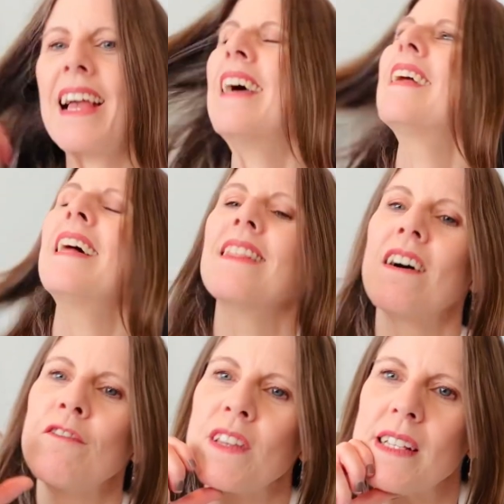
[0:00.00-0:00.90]
And I
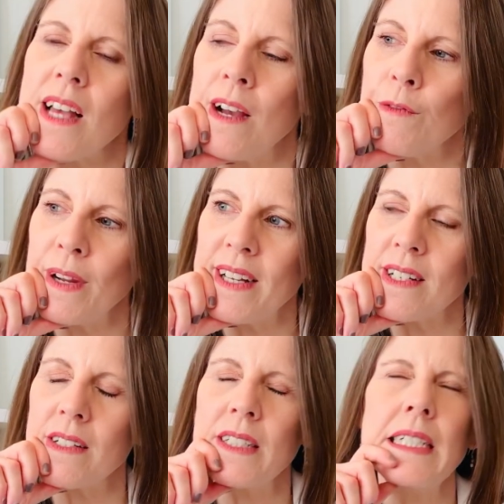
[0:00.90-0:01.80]
love this. I
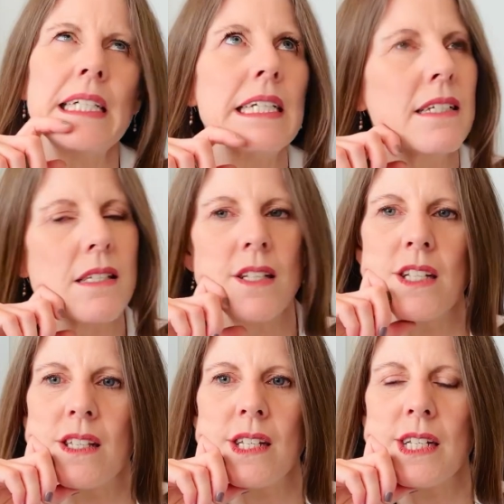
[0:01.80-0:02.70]
read years and
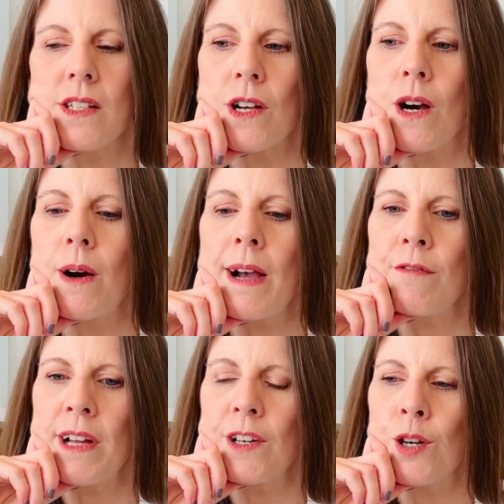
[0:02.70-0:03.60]
years and years ago, I
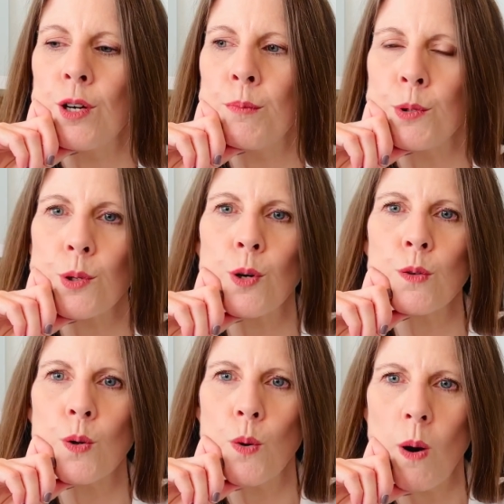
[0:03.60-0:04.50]
read her book
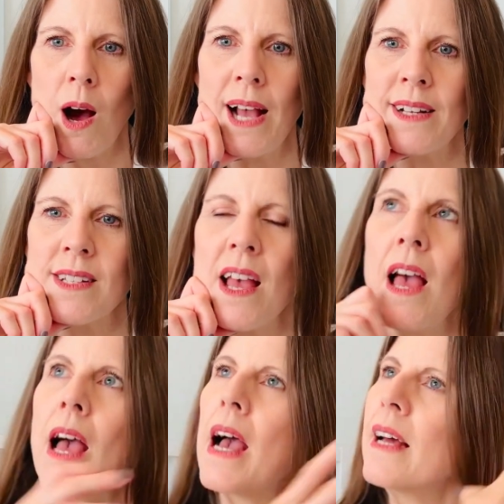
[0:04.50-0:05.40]
called Quiet.
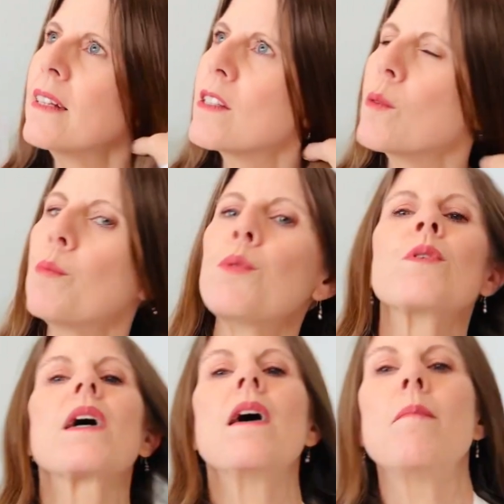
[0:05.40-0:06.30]
And it's a
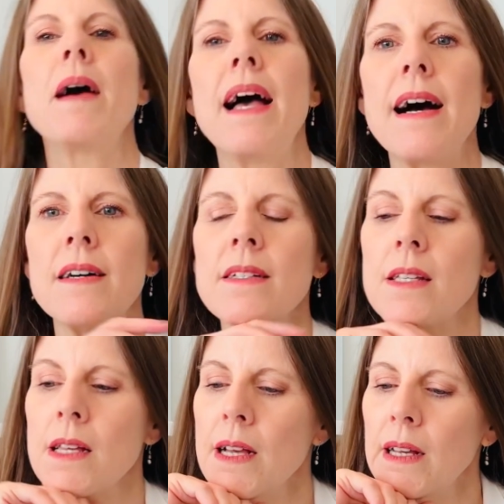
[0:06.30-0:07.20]
book
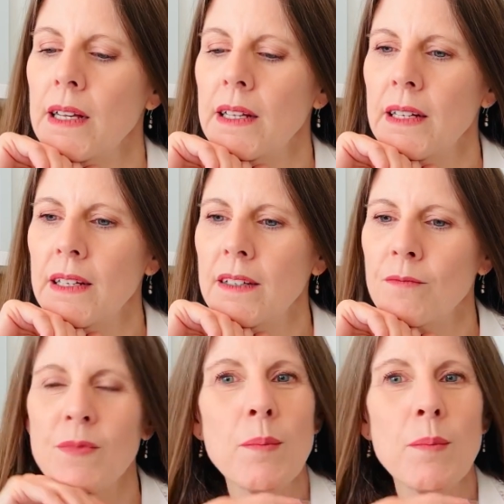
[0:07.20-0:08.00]
about the